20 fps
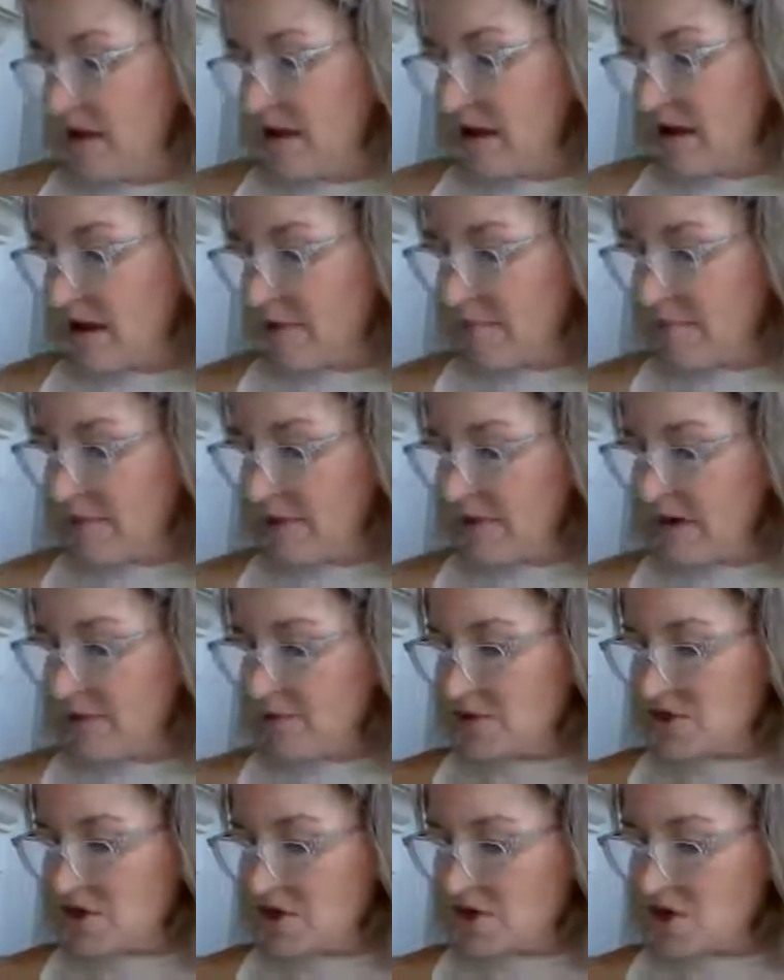But I
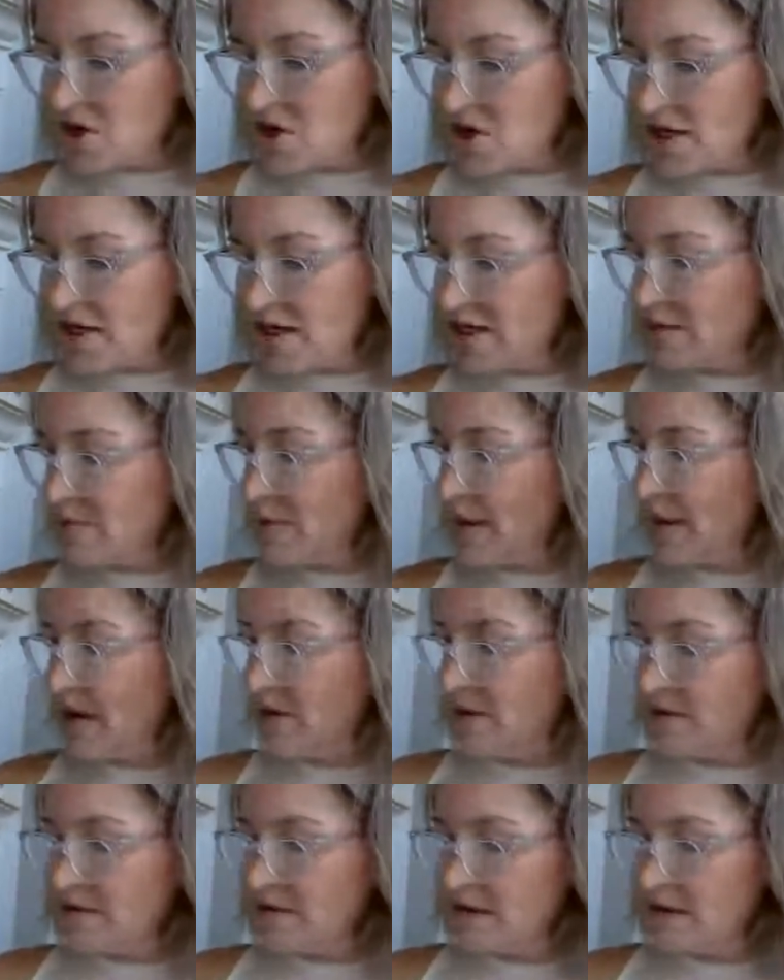was just talking
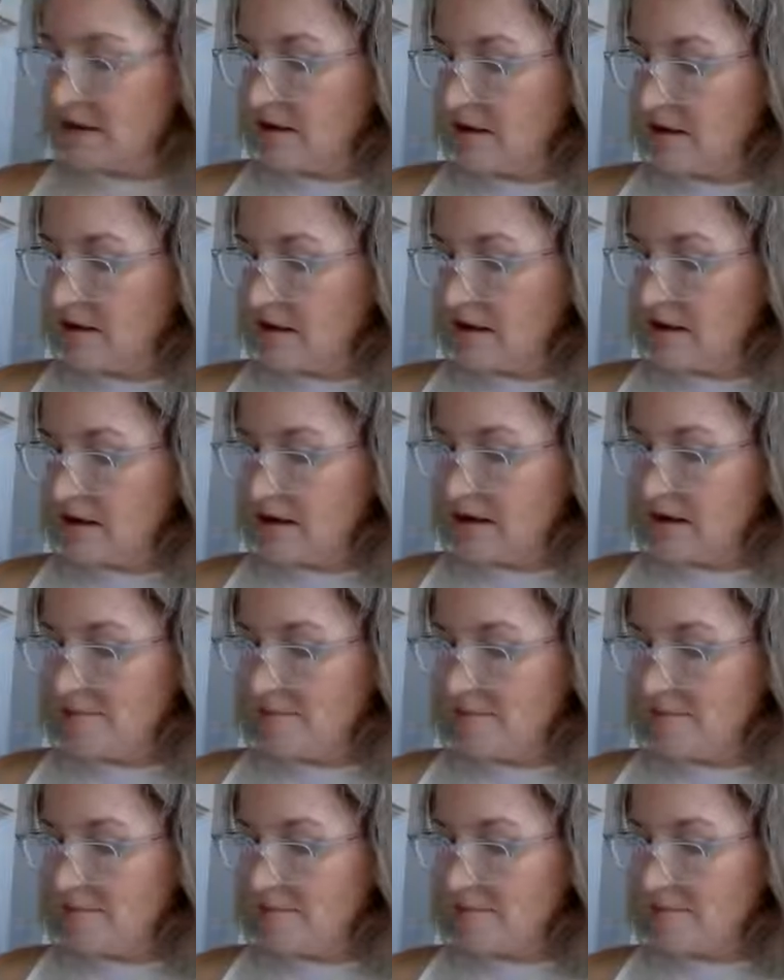about
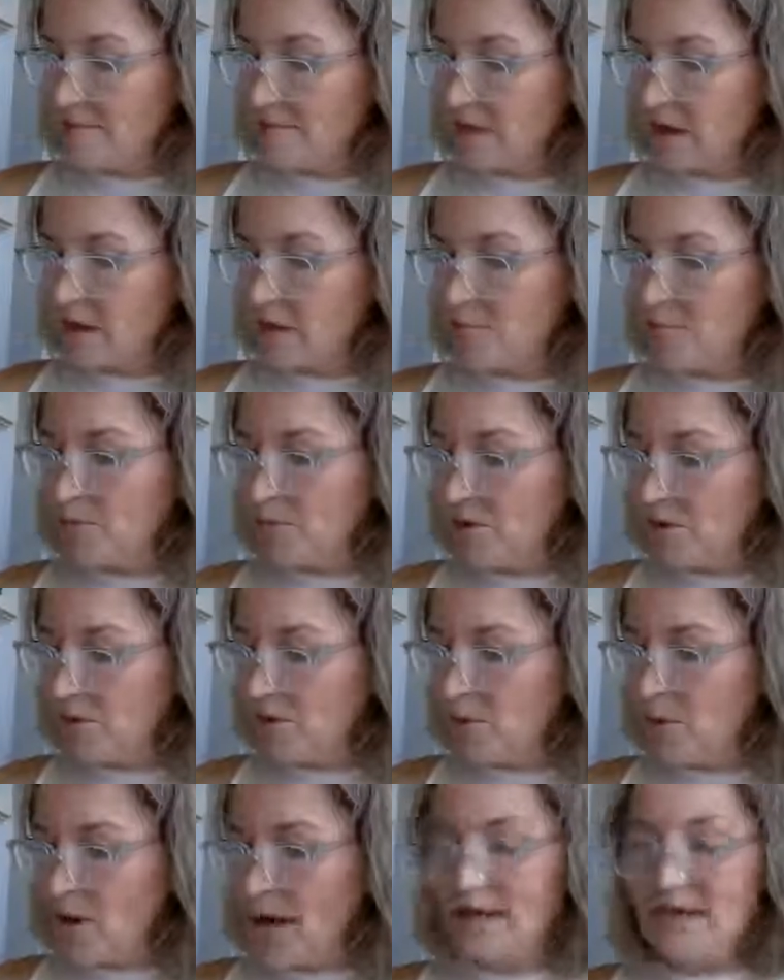a
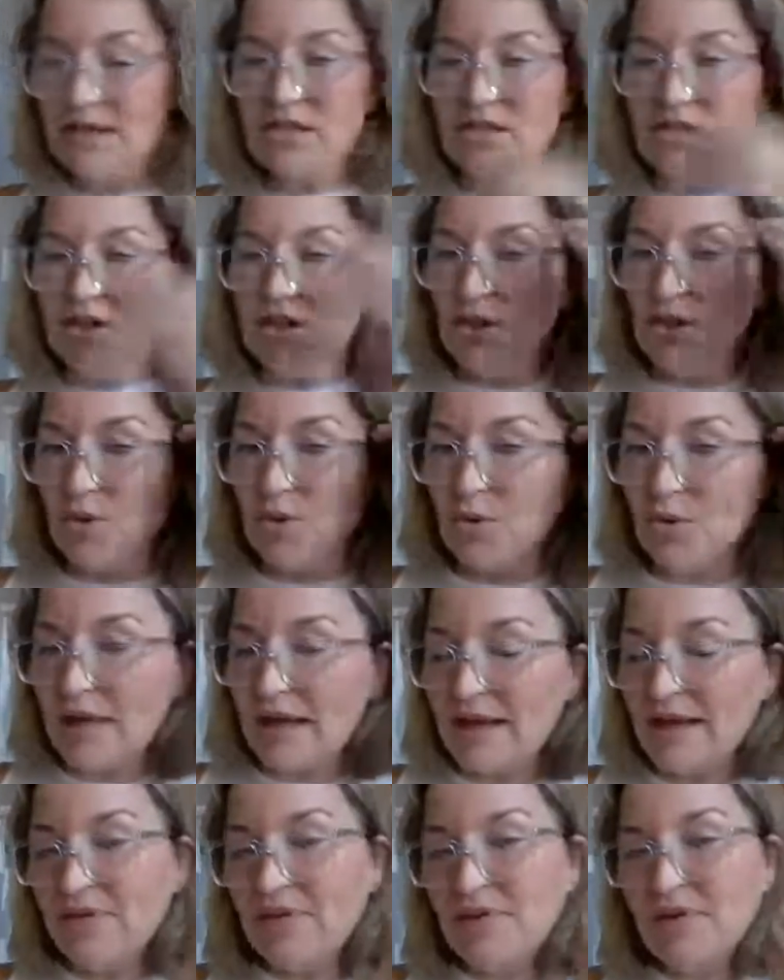blue white too,
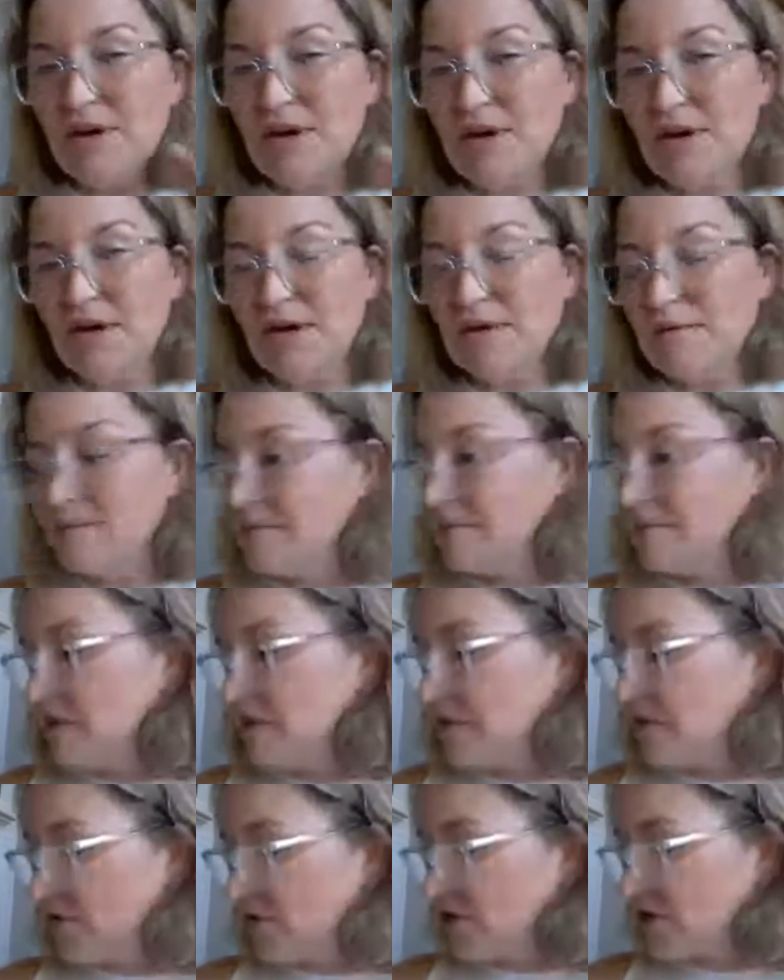like the
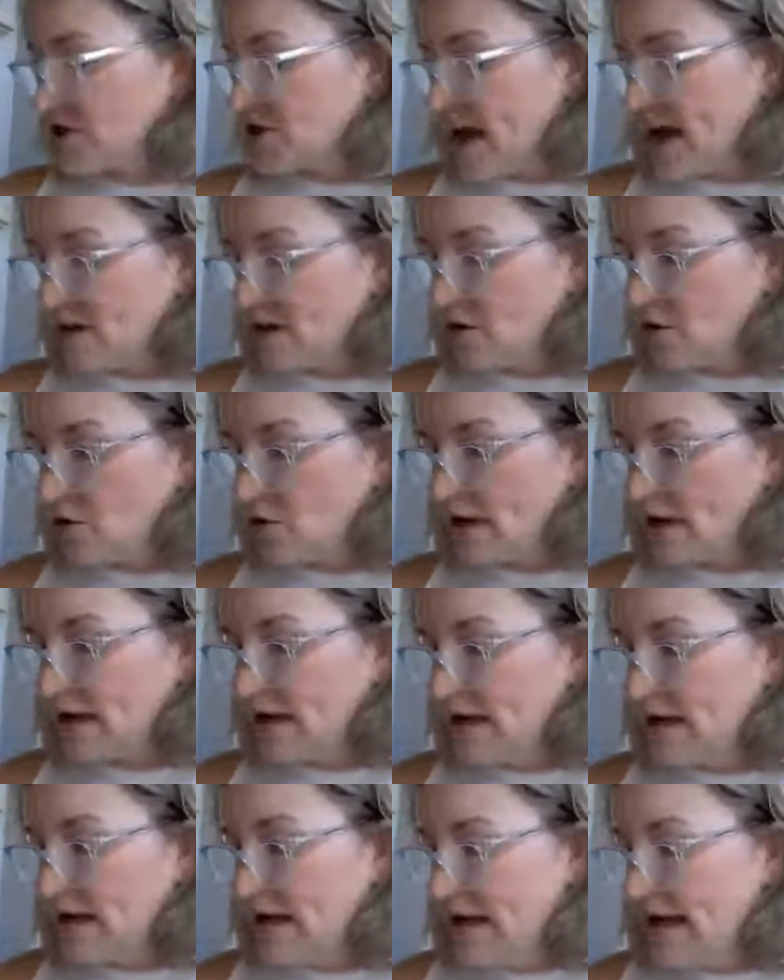first category.
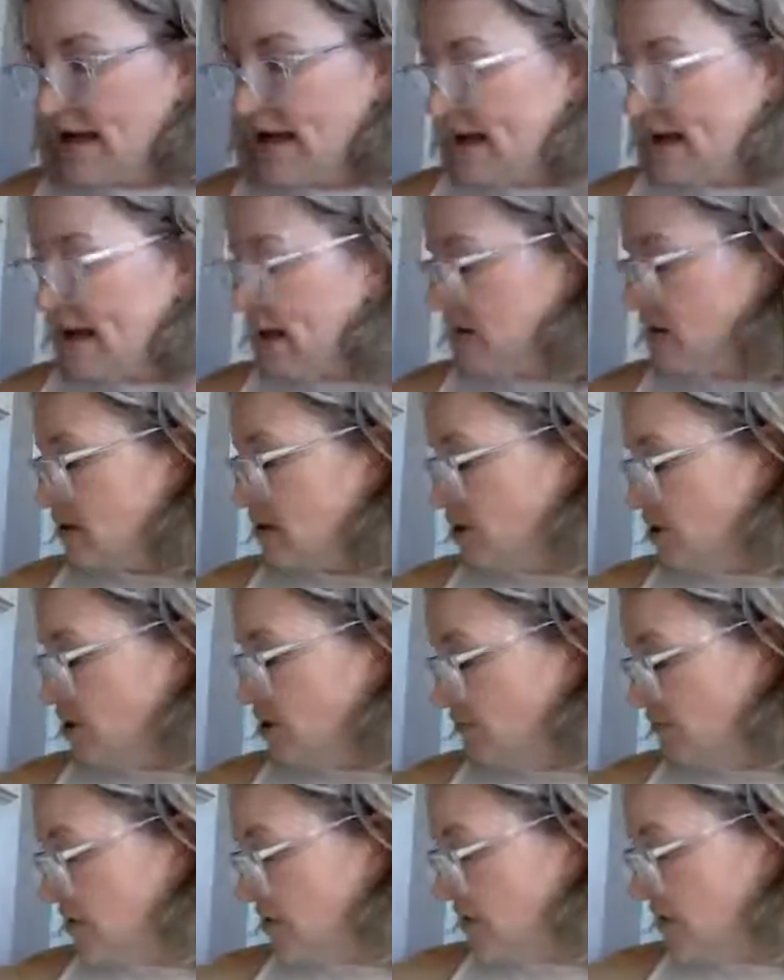And
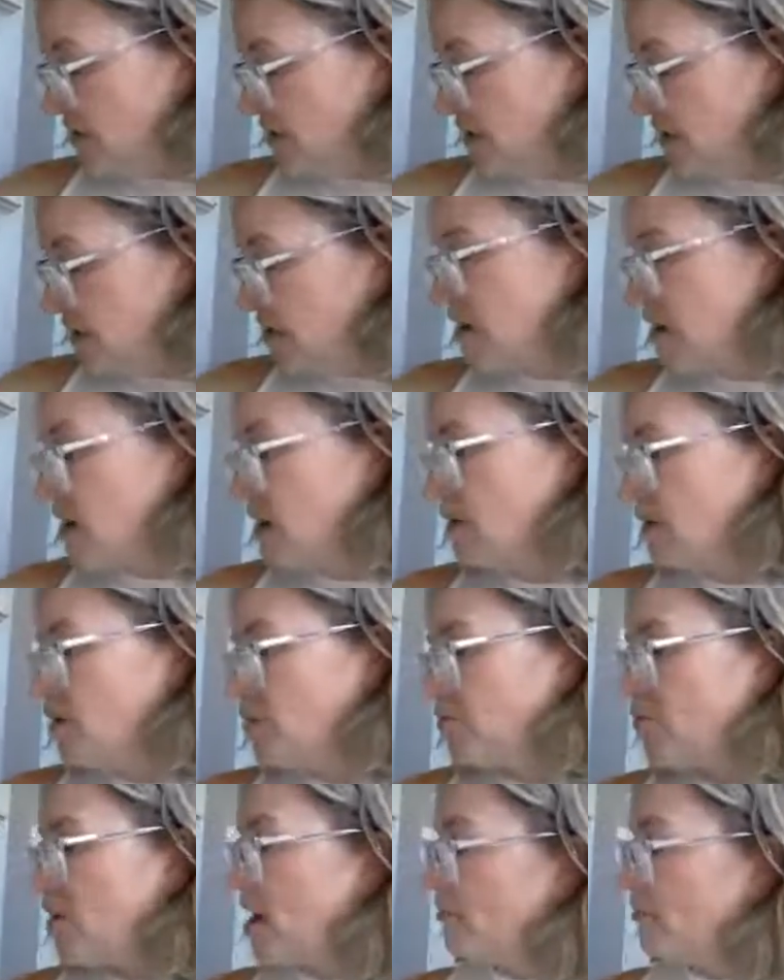you've heard this color
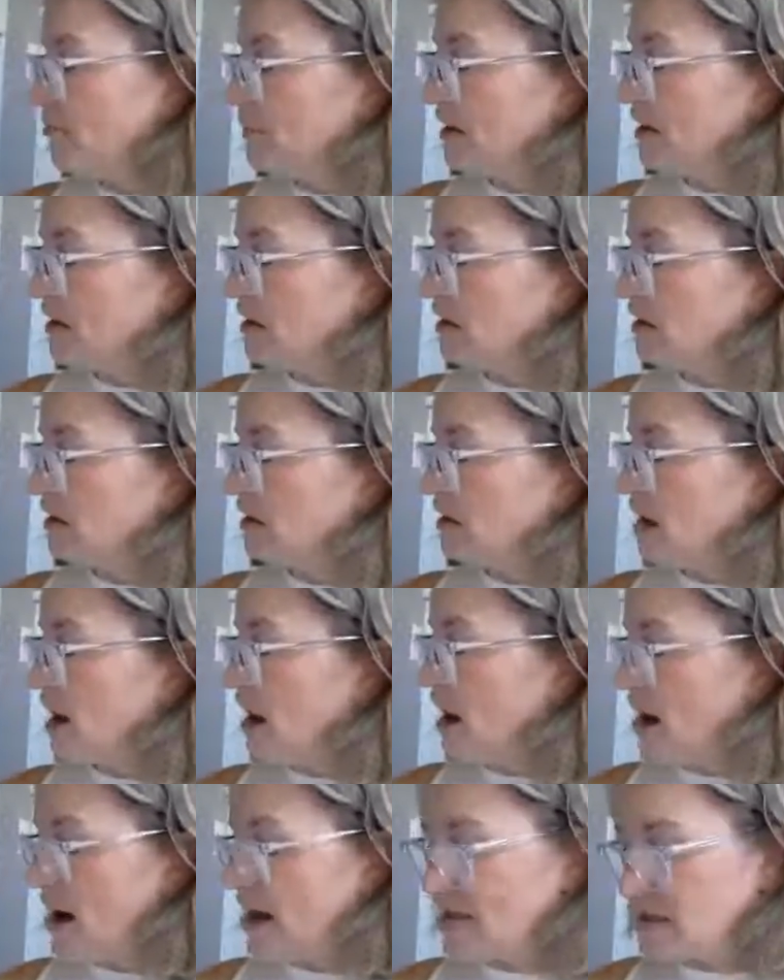probably a
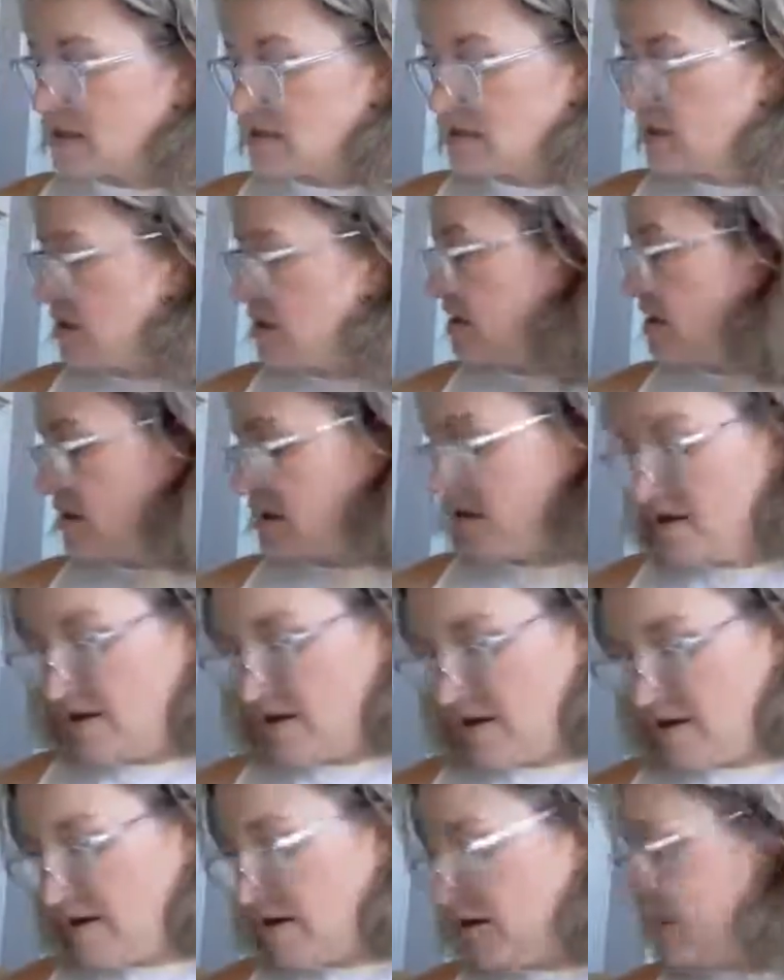lot.
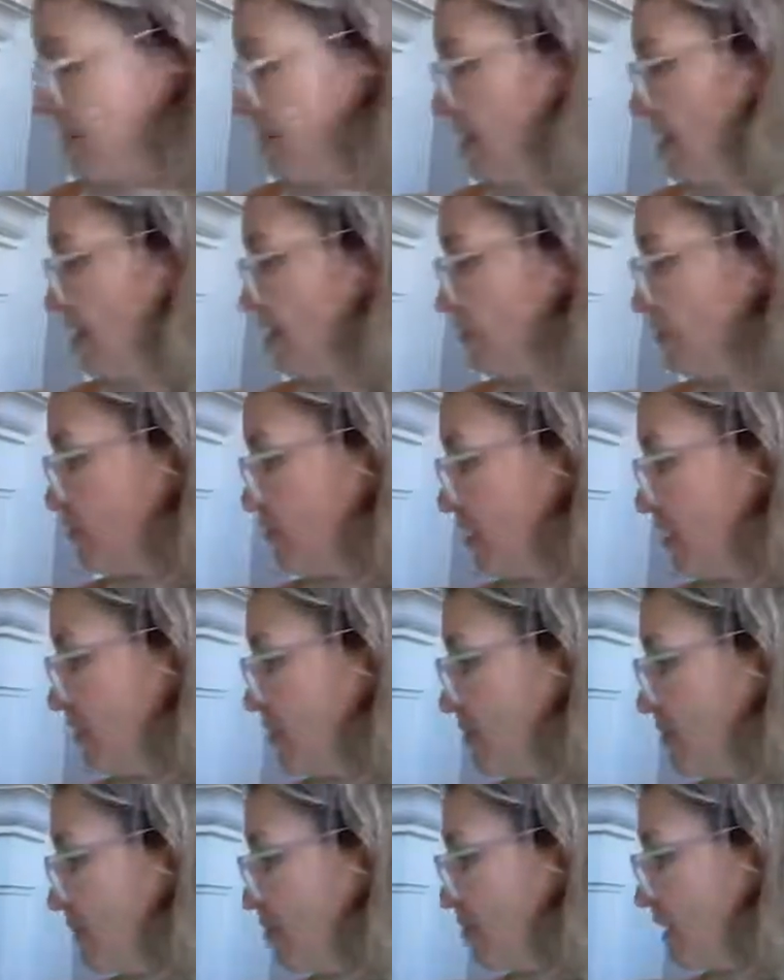I threw out
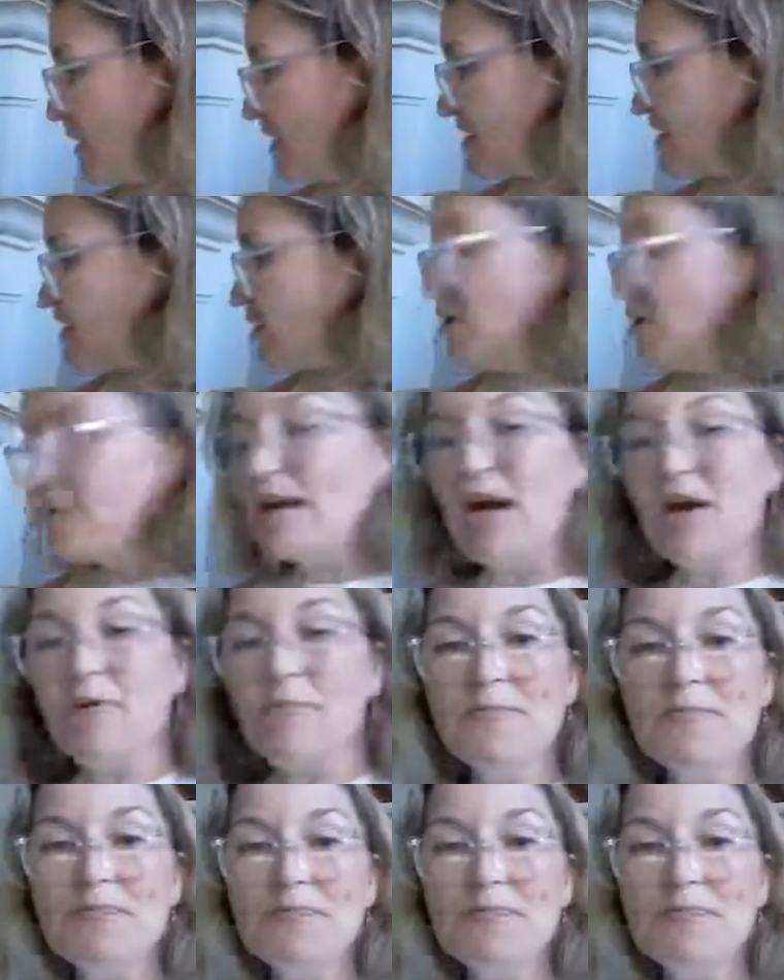my paints. Oh, here we go.